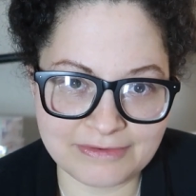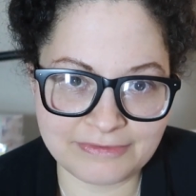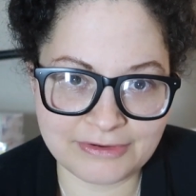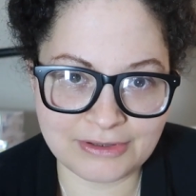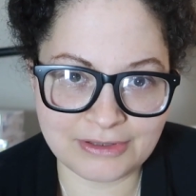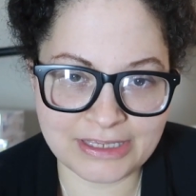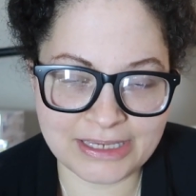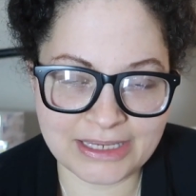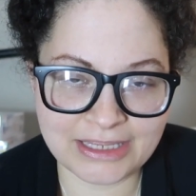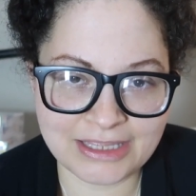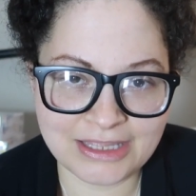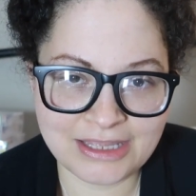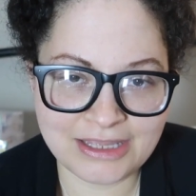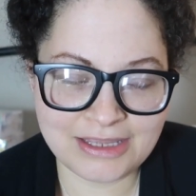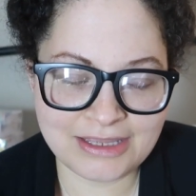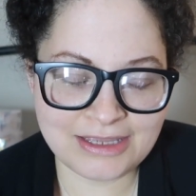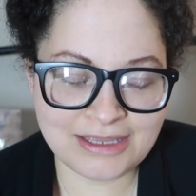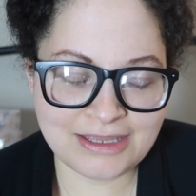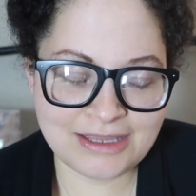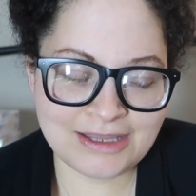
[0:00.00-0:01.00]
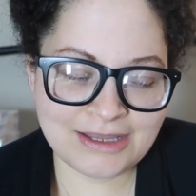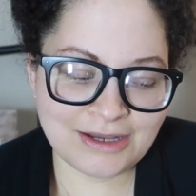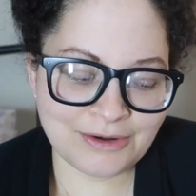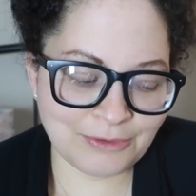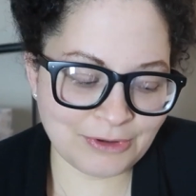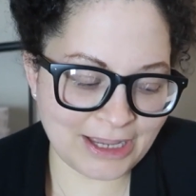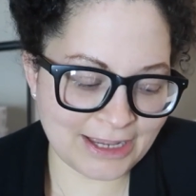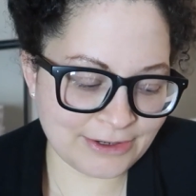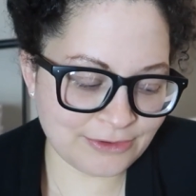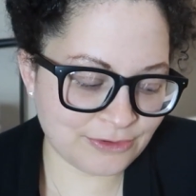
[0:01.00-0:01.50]
felt like,
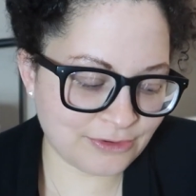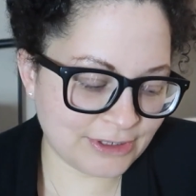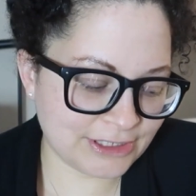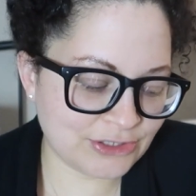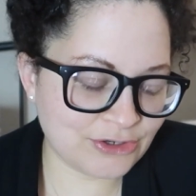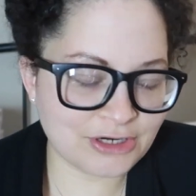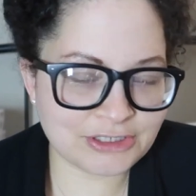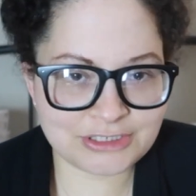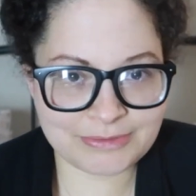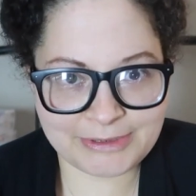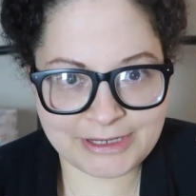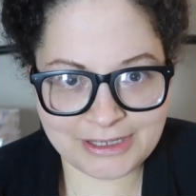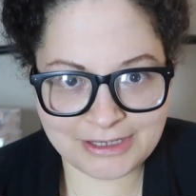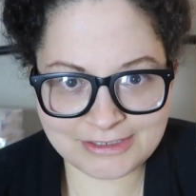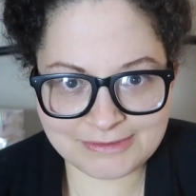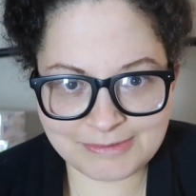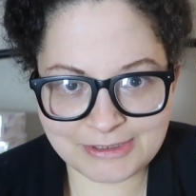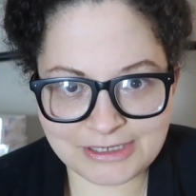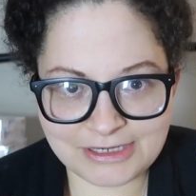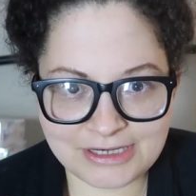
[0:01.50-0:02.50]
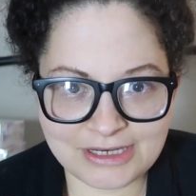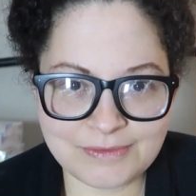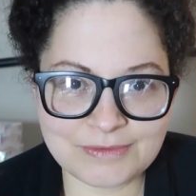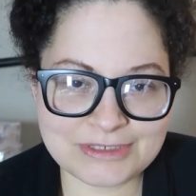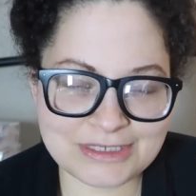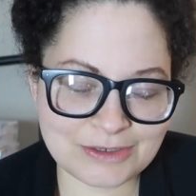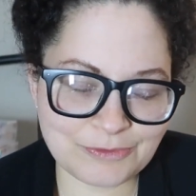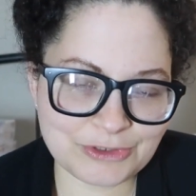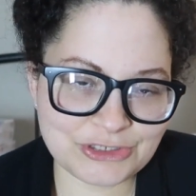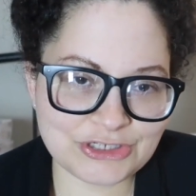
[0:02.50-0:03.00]
well, I don't know. I talked to my husband and he
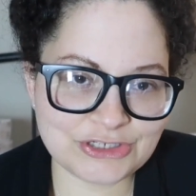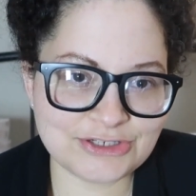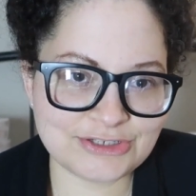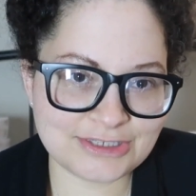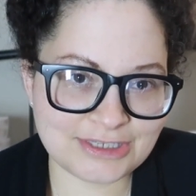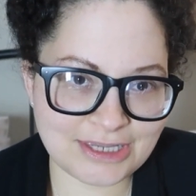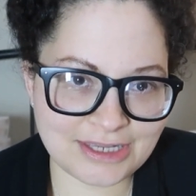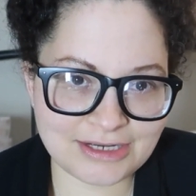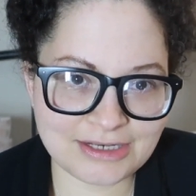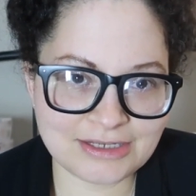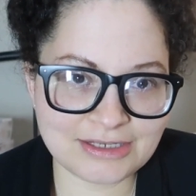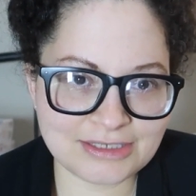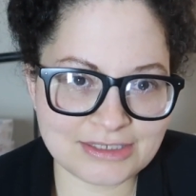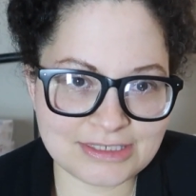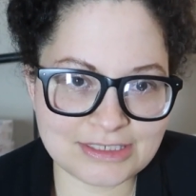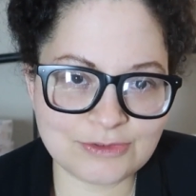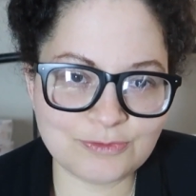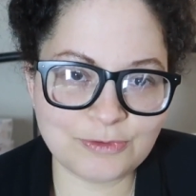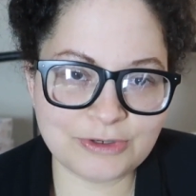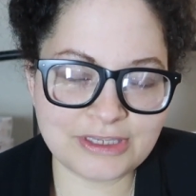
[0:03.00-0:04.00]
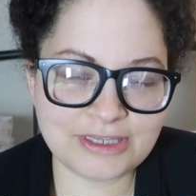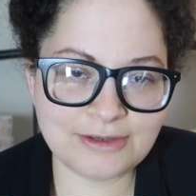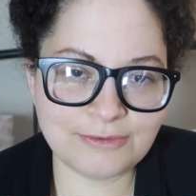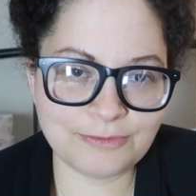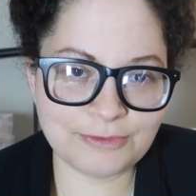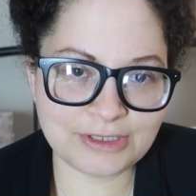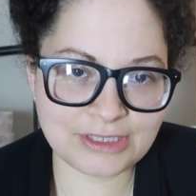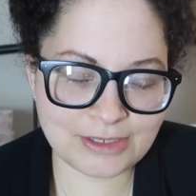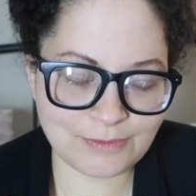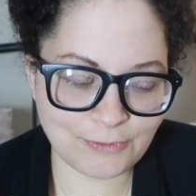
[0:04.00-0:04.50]
was like, we should just get it because it's what he
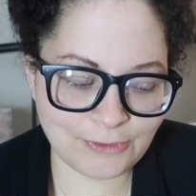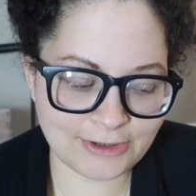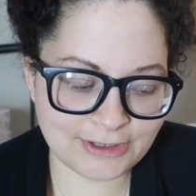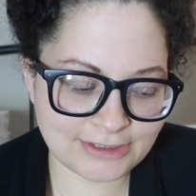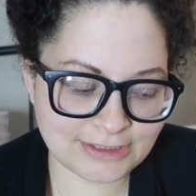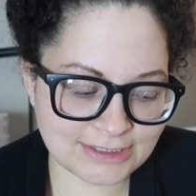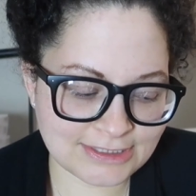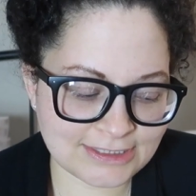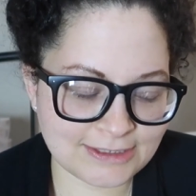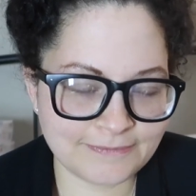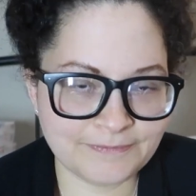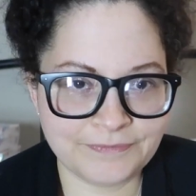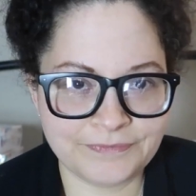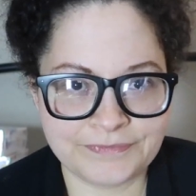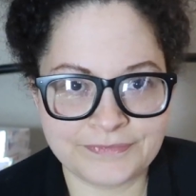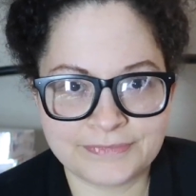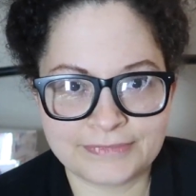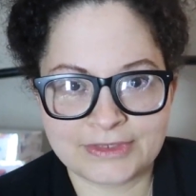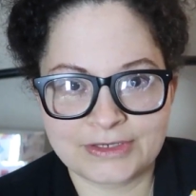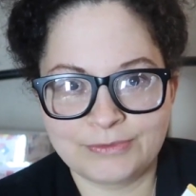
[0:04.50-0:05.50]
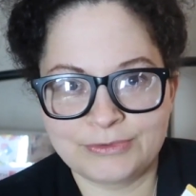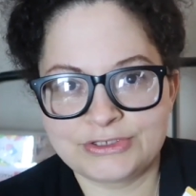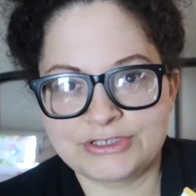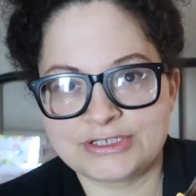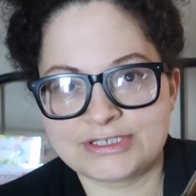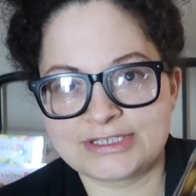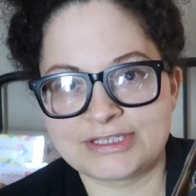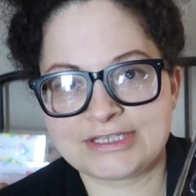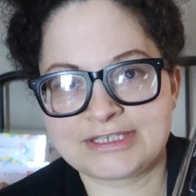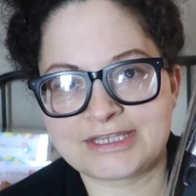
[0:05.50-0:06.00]
really wants, which
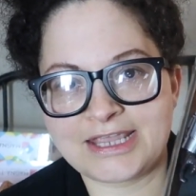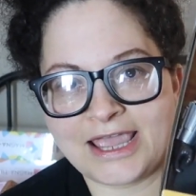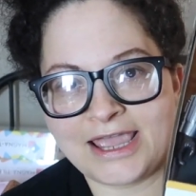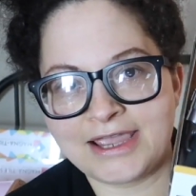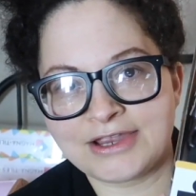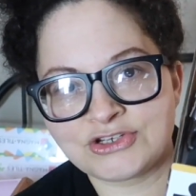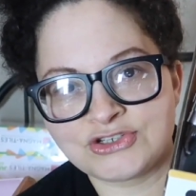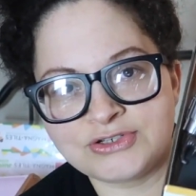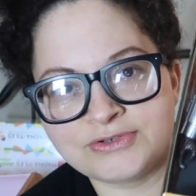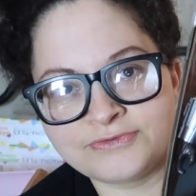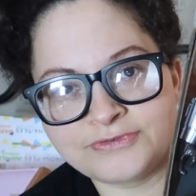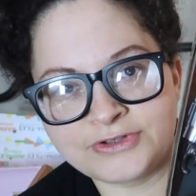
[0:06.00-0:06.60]
is this action